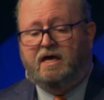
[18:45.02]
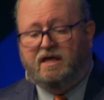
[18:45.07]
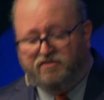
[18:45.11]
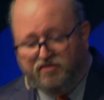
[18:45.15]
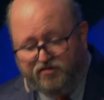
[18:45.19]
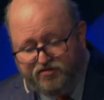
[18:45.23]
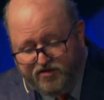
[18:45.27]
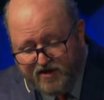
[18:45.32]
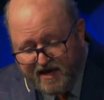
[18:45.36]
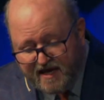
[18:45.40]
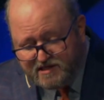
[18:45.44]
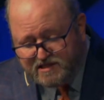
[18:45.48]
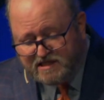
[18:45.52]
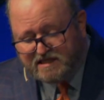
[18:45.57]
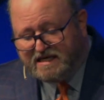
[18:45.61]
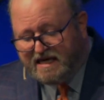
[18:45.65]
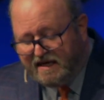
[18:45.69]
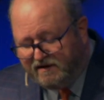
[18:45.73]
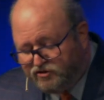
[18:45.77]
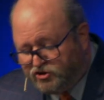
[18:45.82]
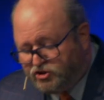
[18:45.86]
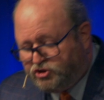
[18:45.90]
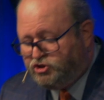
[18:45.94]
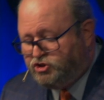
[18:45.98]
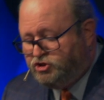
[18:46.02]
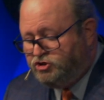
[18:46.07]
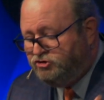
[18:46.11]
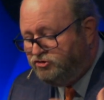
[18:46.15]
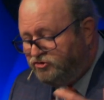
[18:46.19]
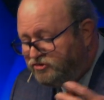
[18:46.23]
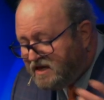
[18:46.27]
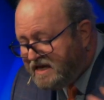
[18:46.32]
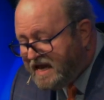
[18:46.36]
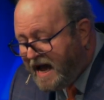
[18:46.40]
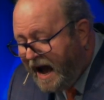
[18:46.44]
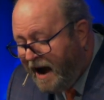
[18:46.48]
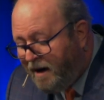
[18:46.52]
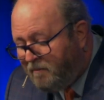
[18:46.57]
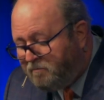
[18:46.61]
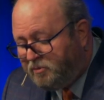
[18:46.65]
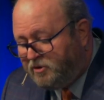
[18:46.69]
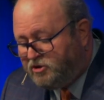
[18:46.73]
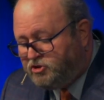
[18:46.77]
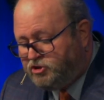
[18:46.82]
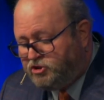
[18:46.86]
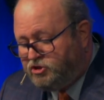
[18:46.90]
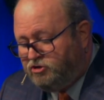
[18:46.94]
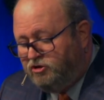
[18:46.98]
This gives you the
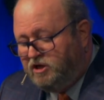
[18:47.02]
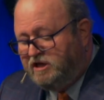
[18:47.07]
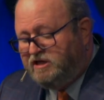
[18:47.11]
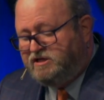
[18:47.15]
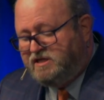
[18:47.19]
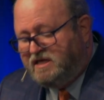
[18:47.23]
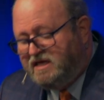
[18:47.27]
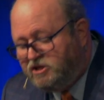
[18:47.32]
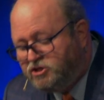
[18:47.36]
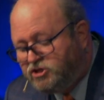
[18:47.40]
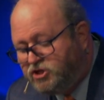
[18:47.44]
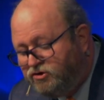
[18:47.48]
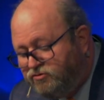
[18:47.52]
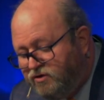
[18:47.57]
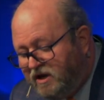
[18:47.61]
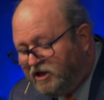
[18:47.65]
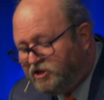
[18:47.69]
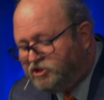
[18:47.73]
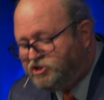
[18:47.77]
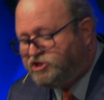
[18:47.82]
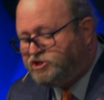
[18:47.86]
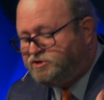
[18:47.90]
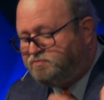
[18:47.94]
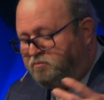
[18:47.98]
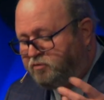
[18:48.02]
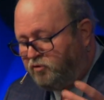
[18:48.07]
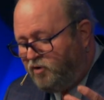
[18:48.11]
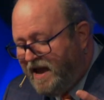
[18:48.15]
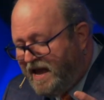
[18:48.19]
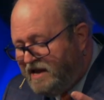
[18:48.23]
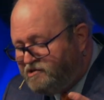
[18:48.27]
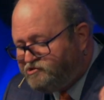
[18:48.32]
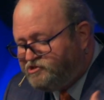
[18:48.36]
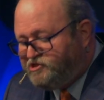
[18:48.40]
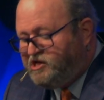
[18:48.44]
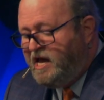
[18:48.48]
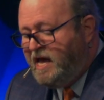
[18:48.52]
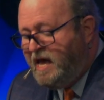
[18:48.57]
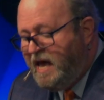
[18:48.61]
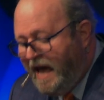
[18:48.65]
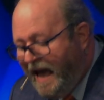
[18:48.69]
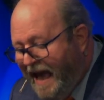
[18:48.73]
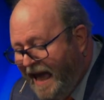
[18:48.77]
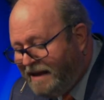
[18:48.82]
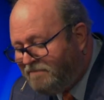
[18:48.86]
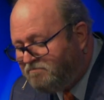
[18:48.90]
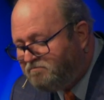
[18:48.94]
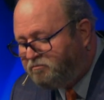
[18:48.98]
opportunity to express
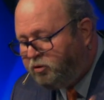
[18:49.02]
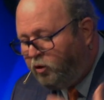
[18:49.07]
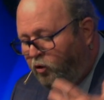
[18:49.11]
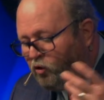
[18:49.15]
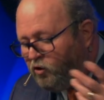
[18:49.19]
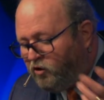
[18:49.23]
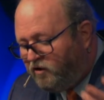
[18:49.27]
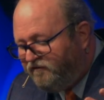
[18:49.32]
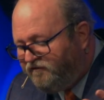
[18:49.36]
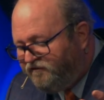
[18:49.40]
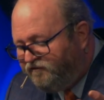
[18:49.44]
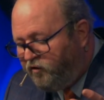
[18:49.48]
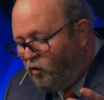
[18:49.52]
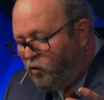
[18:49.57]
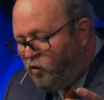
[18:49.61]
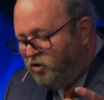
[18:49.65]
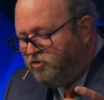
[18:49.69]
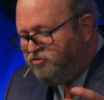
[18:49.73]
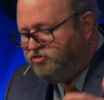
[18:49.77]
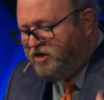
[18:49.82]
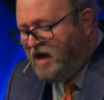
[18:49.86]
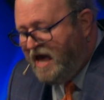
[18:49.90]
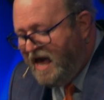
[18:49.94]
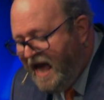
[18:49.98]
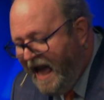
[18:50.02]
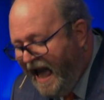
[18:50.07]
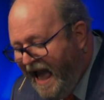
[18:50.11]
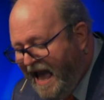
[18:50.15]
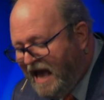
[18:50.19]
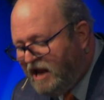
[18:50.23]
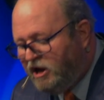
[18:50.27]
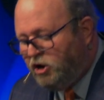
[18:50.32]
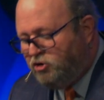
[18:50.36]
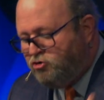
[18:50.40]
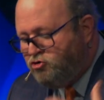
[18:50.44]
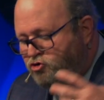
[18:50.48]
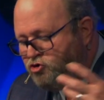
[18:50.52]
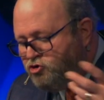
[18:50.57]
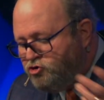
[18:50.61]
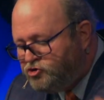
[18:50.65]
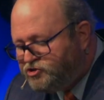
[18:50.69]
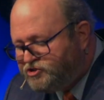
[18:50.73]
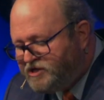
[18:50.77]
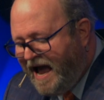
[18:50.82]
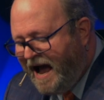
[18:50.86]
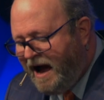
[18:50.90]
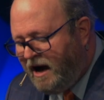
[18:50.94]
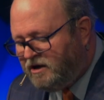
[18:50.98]
and pour forth and
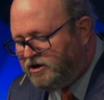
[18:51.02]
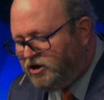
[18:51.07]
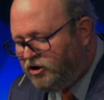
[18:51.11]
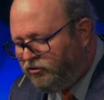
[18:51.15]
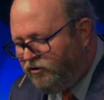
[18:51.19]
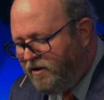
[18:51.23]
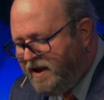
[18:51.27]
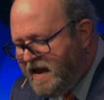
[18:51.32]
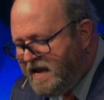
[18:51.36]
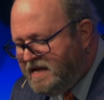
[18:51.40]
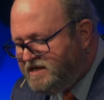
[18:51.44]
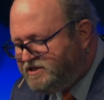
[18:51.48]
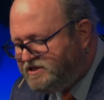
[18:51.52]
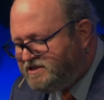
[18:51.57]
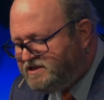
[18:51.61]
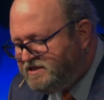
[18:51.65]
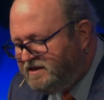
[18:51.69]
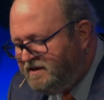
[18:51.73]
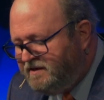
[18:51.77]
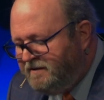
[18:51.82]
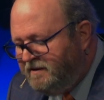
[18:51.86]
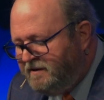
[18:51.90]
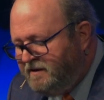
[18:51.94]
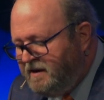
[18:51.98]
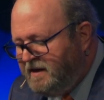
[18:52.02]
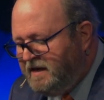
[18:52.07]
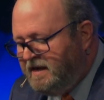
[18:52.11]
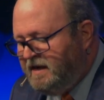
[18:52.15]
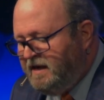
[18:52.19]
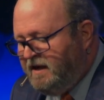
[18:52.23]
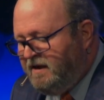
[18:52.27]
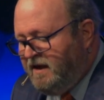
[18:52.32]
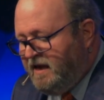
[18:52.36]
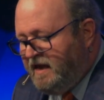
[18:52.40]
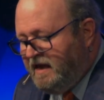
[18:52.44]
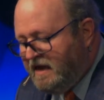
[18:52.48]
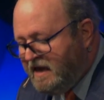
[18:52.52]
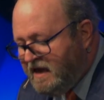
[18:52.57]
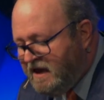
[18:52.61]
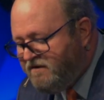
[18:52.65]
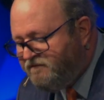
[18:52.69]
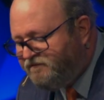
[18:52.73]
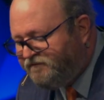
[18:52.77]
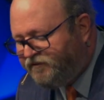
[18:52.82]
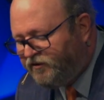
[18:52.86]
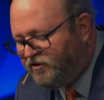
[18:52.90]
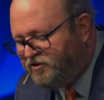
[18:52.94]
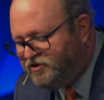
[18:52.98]
ooze out grace. If
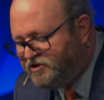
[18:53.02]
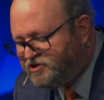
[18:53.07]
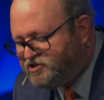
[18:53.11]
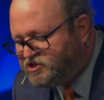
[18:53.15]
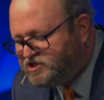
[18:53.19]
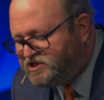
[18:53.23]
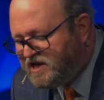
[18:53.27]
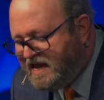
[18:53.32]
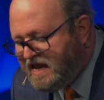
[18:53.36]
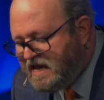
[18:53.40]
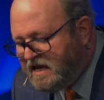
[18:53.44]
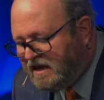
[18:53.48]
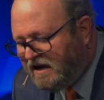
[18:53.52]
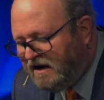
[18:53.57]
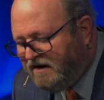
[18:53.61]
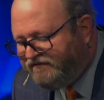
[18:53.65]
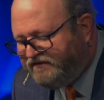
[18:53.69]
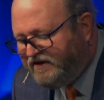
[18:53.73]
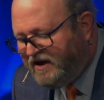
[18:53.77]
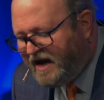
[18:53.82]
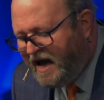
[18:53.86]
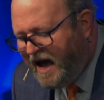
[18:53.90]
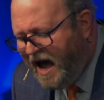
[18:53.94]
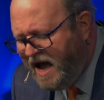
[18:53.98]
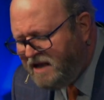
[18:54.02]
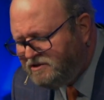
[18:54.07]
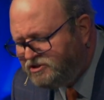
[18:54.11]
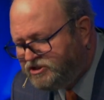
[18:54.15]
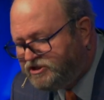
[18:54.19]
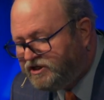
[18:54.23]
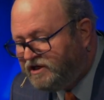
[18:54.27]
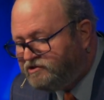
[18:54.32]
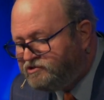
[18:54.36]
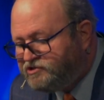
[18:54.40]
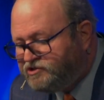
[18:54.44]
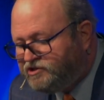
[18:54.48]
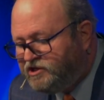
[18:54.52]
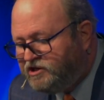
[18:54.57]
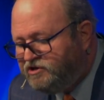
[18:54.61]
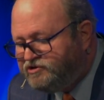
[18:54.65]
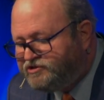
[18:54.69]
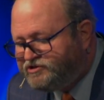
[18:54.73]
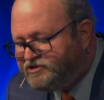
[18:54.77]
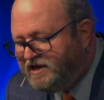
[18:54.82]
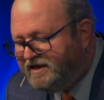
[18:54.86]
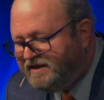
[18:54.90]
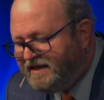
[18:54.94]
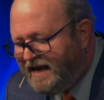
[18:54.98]
for the sake of conscience, do you
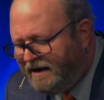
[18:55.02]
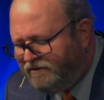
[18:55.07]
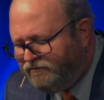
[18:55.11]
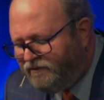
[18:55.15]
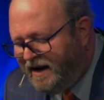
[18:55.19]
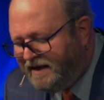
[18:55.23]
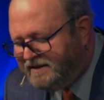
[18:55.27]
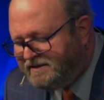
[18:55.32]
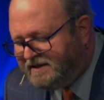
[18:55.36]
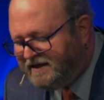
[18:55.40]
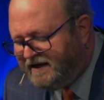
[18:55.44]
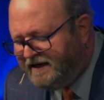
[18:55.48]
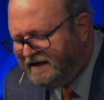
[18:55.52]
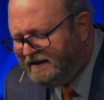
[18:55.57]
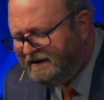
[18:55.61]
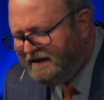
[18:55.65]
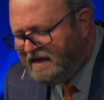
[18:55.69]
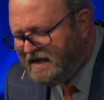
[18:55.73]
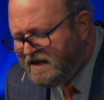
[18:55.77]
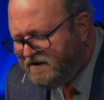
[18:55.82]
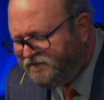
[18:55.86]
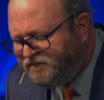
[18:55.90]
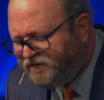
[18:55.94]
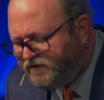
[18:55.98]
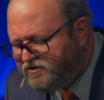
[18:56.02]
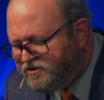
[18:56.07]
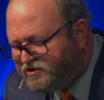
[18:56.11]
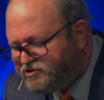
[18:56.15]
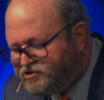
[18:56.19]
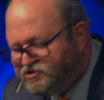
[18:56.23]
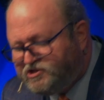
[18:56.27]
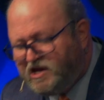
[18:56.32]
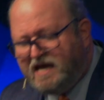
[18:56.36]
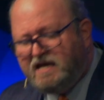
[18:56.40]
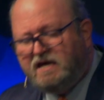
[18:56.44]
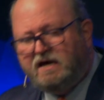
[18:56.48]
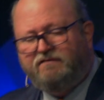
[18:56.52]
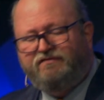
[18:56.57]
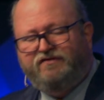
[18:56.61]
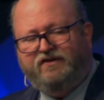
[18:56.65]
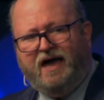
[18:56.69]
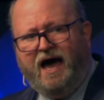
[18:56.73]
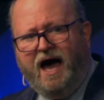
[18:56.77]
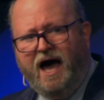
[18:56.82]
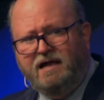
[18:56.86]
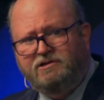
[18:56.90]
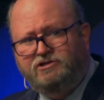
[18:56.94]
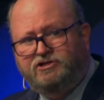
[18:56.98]
see that right there? If for the sake of
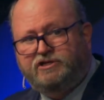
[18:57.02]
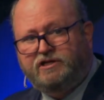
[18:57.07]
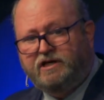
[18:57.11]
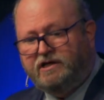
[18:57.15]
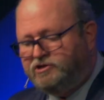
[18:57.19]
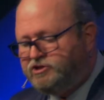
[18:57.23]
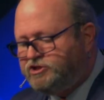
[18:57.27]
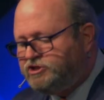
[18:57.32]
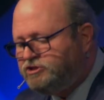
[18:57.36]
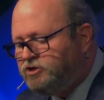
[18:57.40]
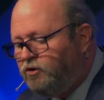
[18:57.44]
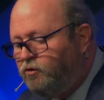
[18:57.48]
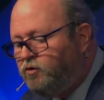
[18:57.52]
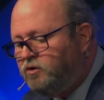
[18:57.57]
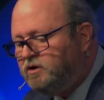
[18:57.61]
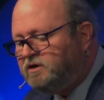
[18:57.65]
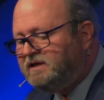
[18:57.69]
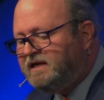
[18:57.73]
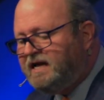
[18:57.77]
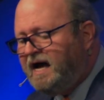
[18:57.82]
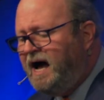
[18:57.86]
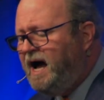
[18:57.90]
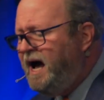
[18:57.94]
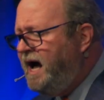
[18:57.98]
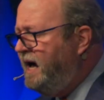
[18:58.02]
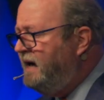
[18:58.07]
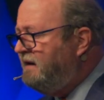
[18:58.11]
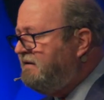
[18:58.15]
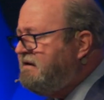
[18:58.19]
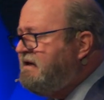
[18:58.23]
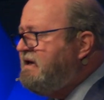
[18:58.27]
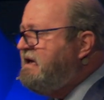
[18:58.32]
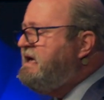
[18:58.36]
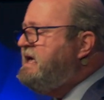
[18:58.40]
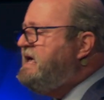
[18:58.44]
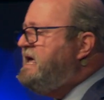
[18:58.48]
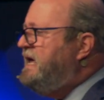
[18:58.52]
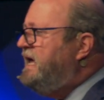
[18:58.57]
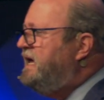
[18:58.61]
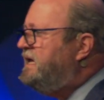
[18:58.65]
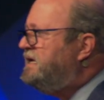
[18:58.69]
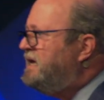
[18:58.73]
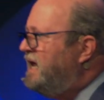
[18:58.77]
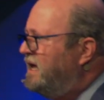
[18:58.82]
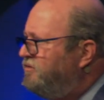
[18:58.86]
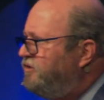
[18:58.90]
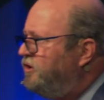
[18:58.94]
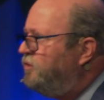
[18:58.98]
conscience toward God.
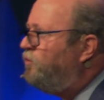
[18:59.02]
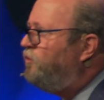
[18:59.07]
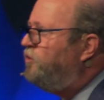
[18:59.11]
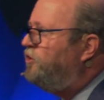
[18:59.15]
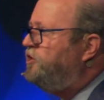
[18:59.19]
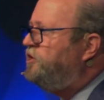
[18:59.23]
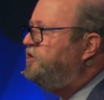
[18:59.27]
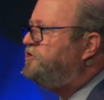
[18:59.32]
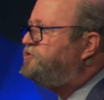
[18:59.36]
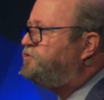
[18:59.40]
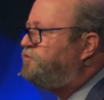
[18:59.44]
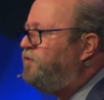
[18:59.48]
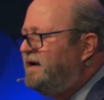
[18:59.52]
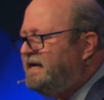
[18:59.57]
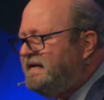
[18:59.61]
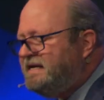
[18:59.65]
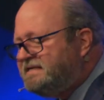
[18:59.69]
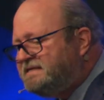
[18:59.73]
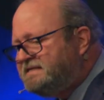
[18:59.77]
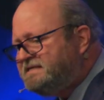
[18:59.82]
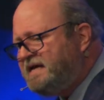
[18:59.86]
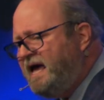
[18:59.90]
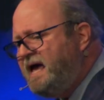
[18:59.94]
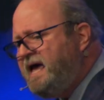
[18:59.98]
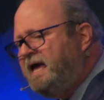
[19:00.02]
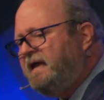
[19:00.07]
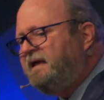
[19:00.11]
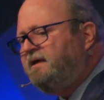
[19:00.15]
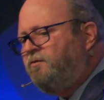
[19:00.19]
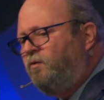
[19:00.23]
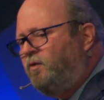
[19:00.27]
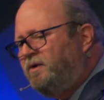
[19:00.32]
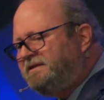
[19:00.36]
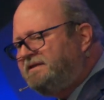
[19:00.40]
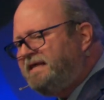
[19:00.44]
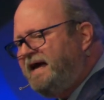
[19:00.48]
In other words, what he's saying, what